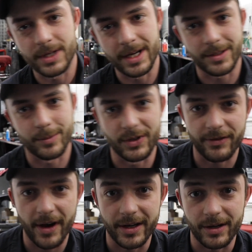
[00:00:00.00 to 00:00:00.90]
techs have been
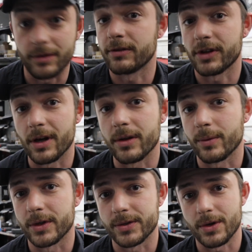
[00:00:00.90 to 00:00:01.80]
fighting over the other
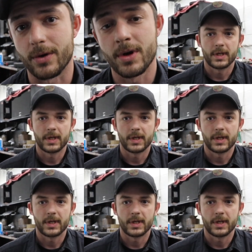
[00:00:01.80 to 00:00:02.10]
one. So